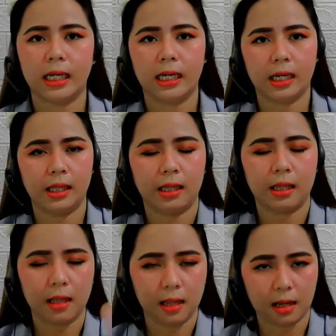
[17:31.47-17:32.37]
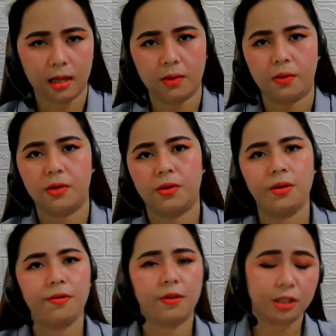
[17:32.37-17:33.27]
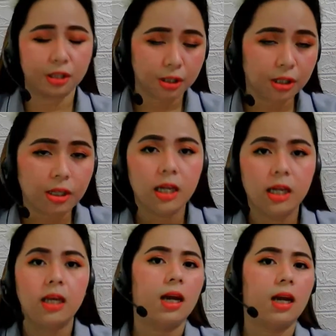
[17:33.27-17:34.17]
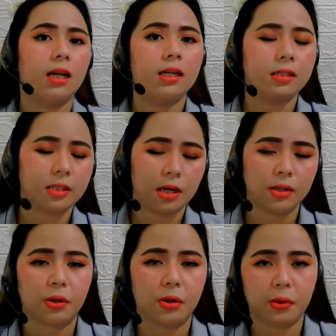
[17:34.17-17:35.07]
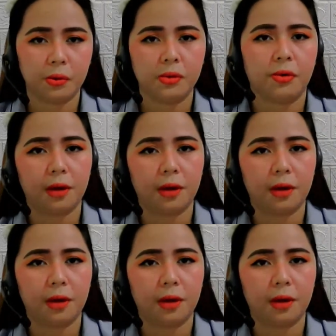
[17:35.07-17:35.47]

in the lake with her reflection, and it's not her old